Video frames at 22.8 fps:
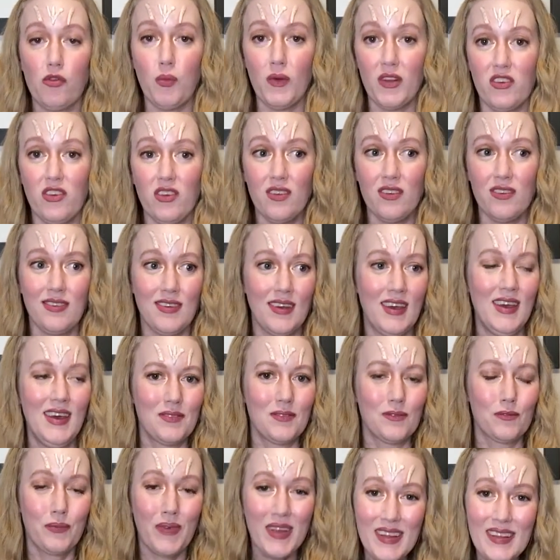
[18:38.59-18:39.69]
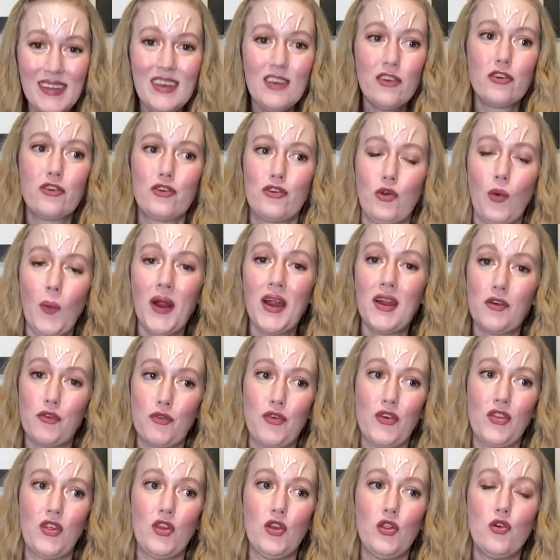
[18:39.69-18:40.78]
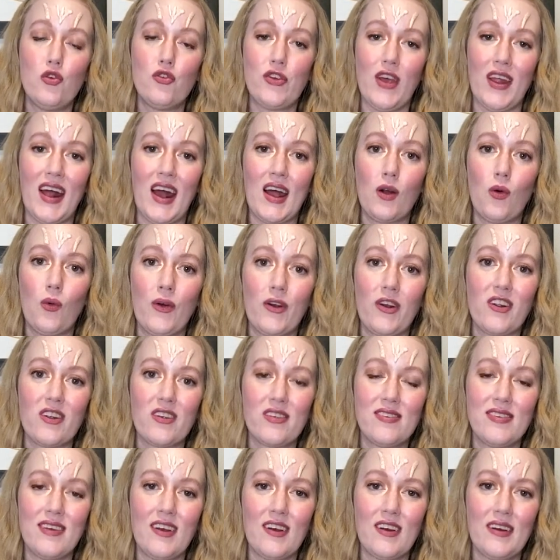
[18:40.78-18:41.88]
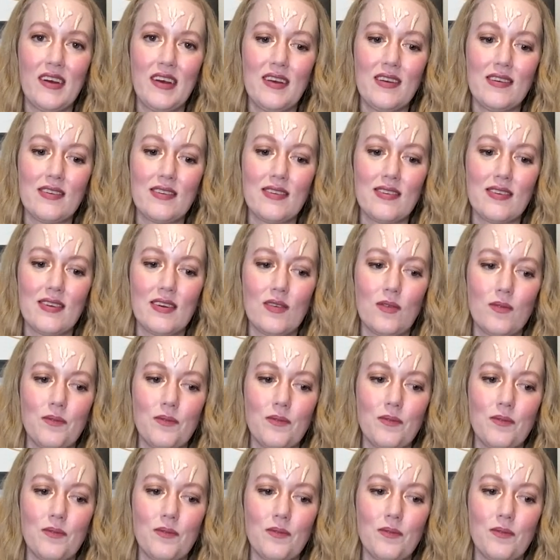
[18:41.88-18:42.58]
which is really short for the new Jedi Order series.